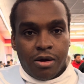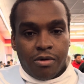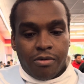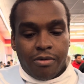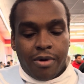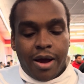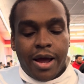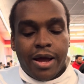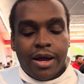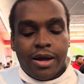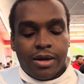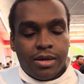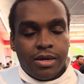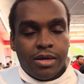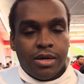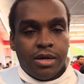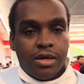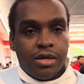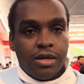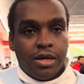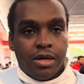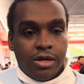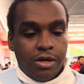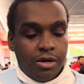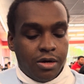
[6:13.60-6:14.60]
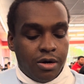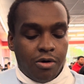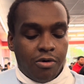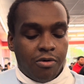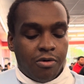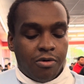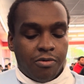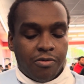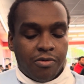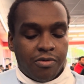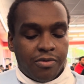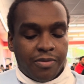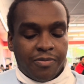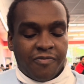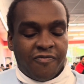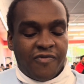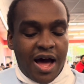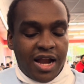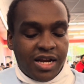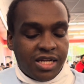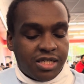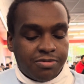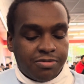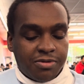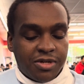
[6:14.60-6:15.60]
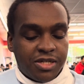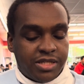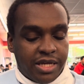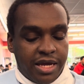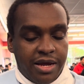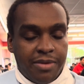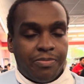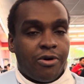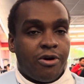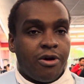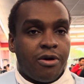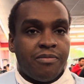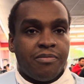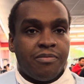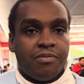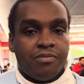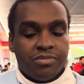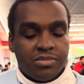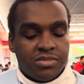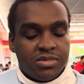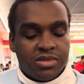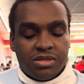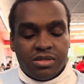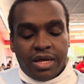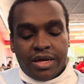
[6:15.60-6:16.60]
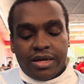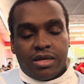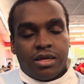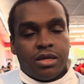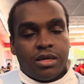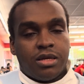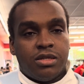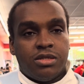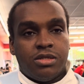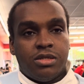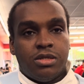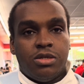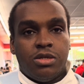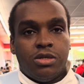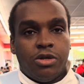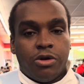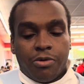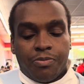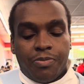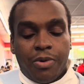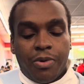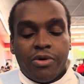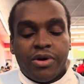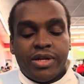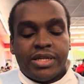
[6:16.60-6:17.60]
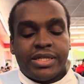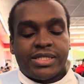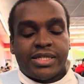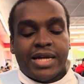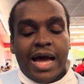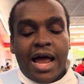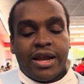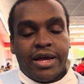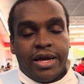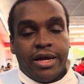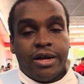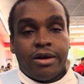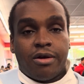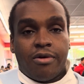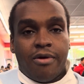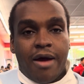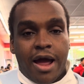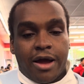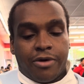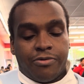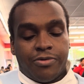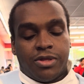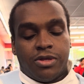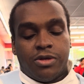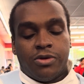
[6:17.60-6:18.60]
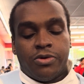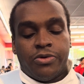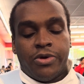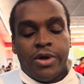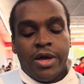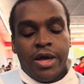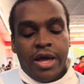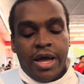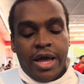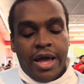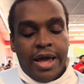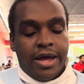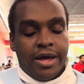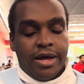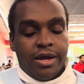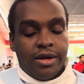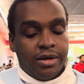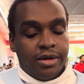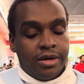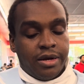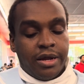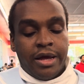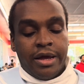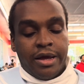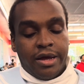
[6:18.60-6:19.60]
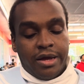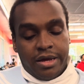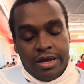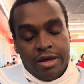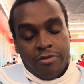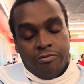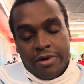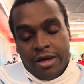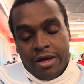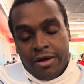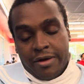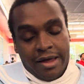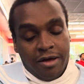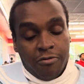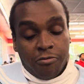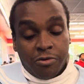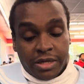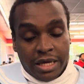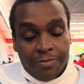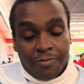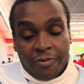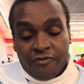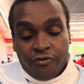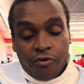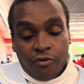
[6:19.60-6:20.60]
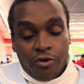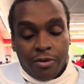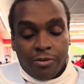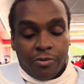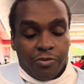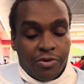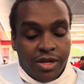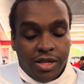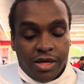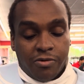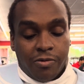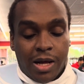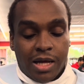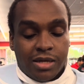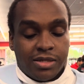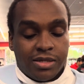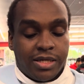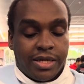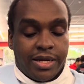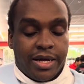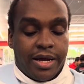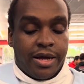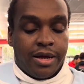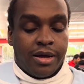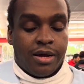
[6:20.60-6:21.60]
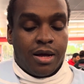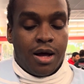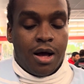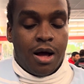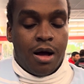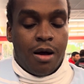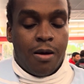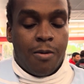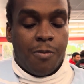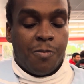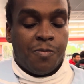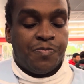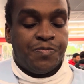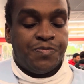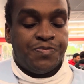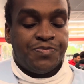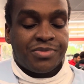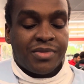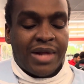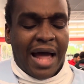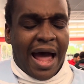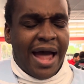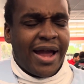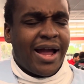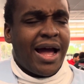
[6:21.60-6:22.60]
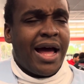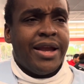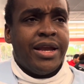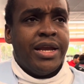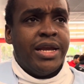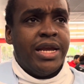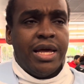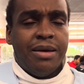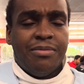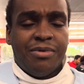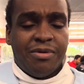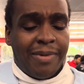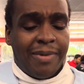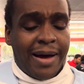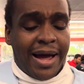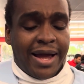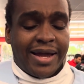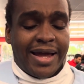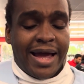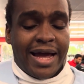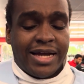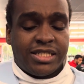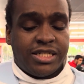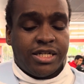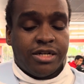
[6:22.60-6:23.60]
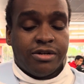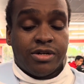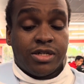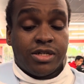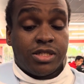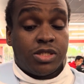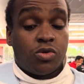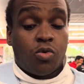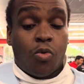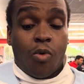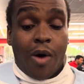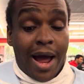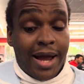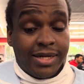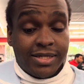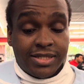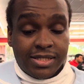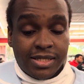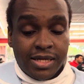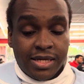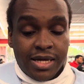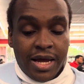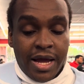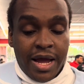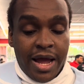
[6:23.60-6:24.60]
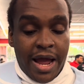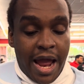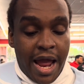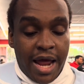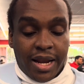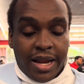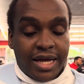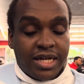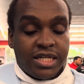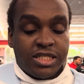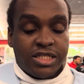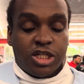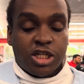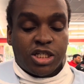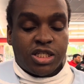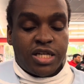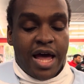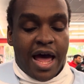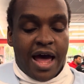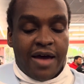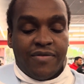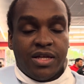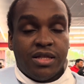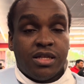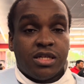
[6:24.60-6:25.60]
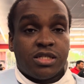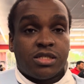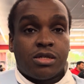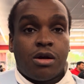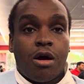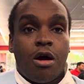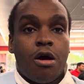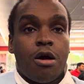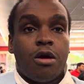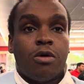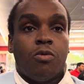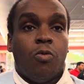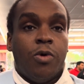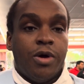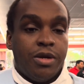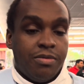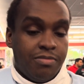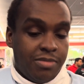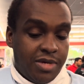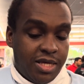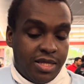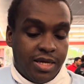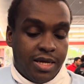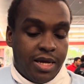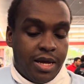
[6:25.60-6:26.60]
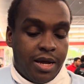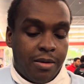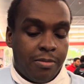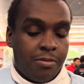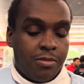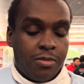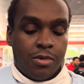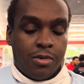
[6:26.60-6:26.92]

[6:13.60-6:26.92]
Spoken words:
Right? Vadis plus Imperm, like your opponent's got to interact with you, and it performed really well today. I got nibbed by Kashtira twice, and like just having this card won me the game.